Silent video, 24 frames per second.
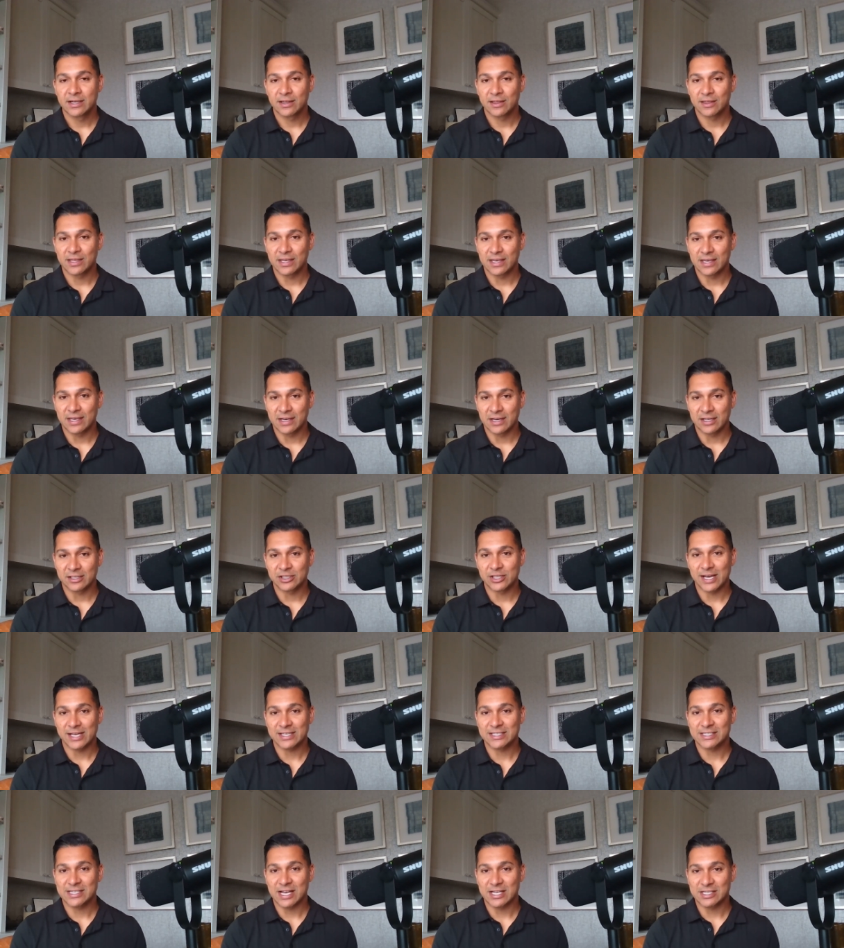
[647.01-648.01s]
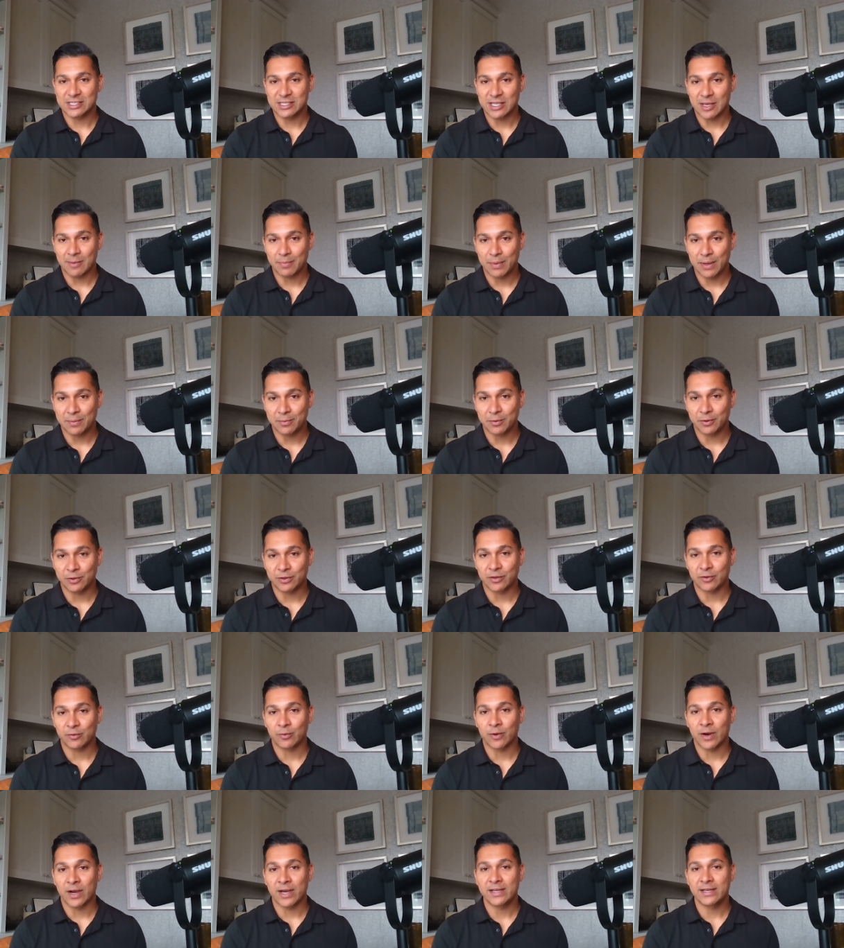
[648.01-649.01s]
the check sizes that people
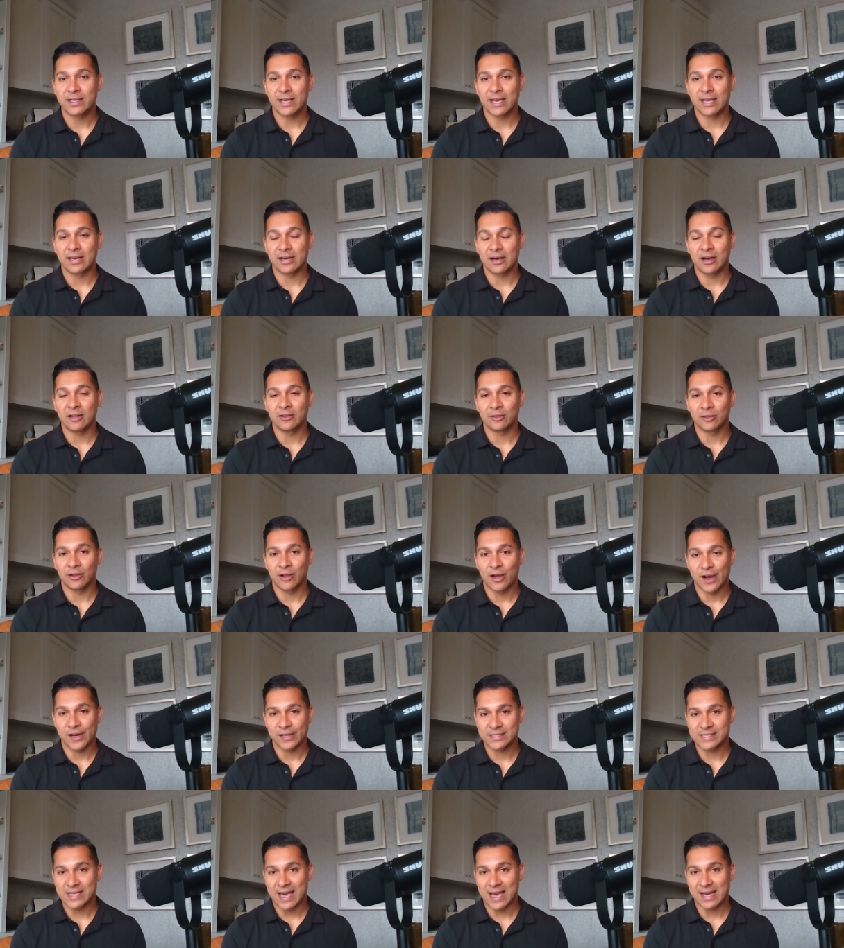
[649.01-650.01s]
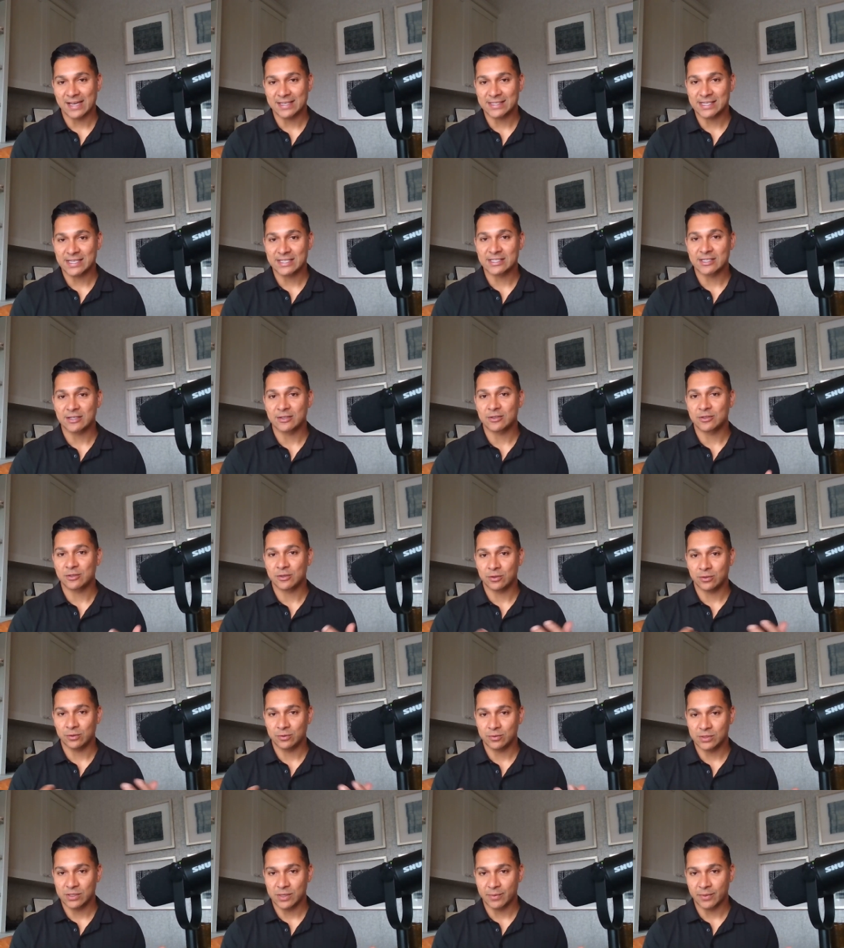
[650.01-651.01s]
write and unlocks access
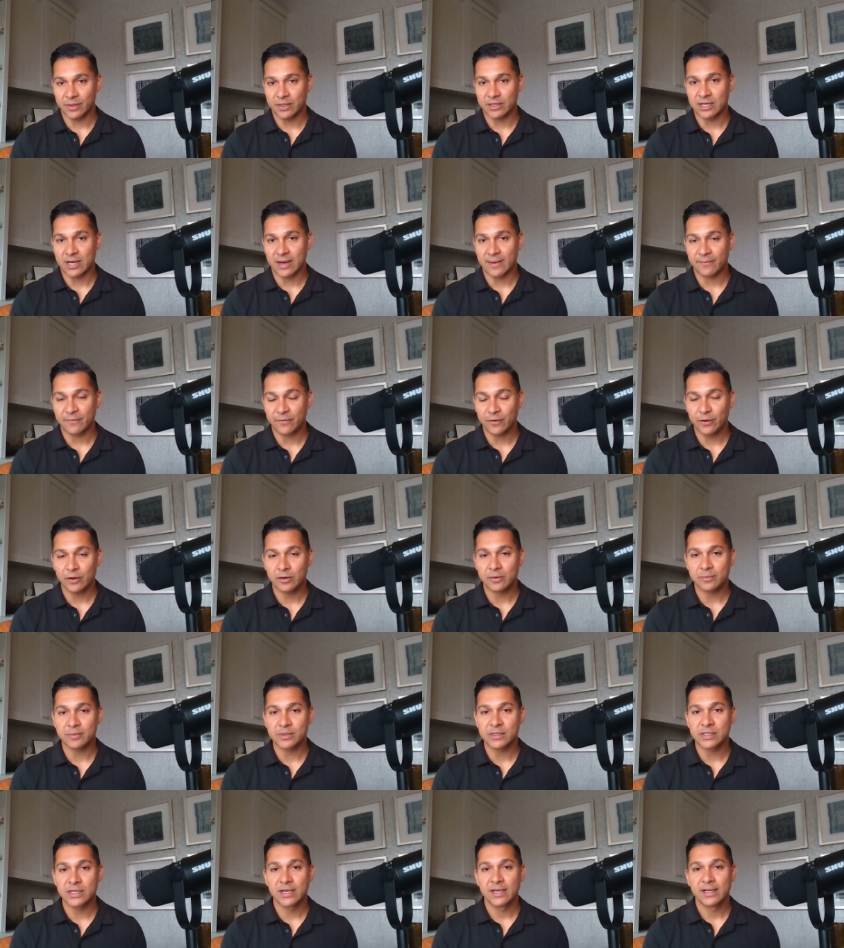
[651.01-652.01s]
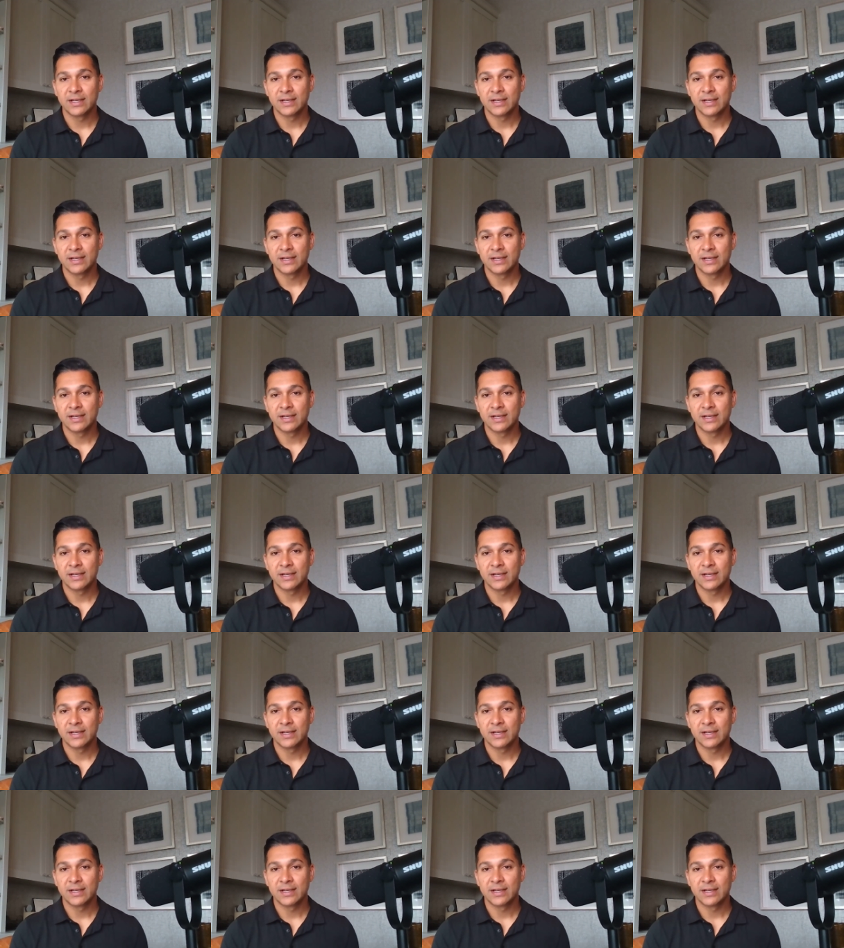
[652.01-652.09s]
into some of the top firms.